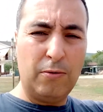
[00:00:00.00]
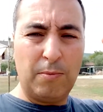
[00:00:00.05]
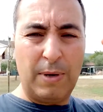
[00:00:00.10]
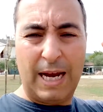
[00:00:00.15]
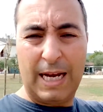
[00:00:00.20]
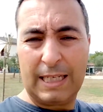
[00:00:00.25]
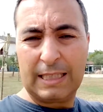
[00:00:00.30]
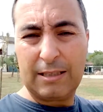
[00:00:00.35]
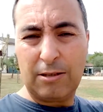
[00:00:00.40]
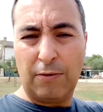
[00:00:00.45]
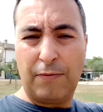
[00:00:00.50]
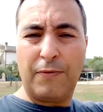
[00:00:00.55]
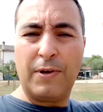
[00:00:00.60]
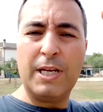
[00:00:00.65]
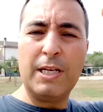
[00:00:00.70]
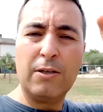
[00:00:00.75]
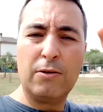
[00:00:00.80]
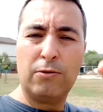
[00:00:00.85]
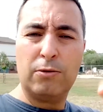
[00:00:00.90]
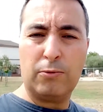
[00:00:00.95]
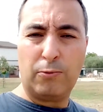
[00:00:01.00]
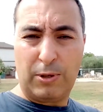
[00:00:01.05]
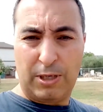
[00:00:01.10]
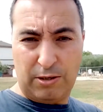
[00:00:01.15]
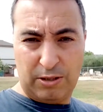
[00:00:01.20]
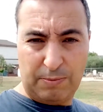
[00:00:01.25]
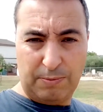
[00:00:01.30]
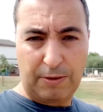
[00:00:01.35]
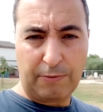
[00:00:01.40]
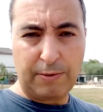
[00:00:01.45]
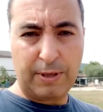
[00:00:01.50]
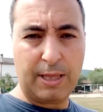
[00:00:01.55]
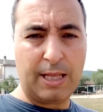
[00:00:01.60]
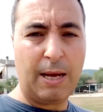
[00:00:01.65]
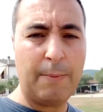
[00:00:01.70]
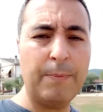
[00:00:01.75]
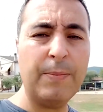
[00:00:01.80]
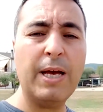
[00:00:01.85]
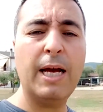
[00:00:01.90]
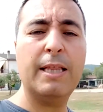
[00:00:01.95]
makes you feeling good when you speak with
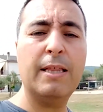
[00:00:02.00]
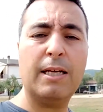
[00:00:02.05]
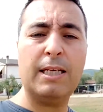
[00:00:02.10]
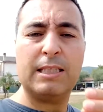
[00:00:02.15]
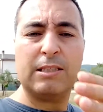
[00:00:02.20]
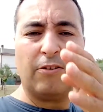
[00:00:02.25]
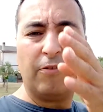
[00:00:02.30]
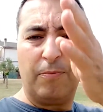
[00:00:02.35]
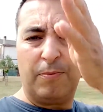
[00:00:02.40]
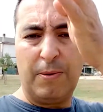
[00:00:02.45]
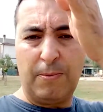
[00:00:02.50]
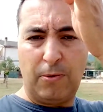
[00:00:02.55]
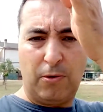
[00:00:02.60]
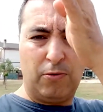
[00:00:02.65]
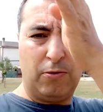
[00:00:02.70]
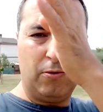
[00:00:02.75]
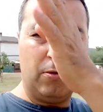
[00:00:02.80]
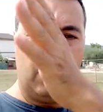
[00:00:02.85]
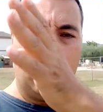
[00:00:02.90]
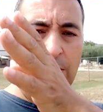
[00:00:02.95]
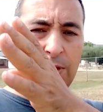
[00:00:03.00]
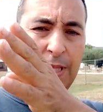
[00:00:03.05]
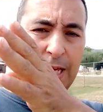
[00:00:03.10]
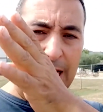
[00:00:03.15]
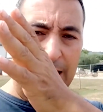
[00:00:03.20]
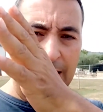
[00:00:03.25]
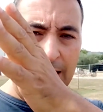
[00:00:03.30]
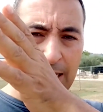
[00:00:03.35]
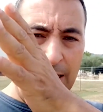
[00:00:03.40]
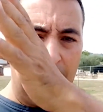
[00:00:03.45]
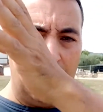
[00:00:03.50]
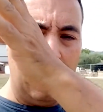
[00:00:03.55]
them and the list of people who then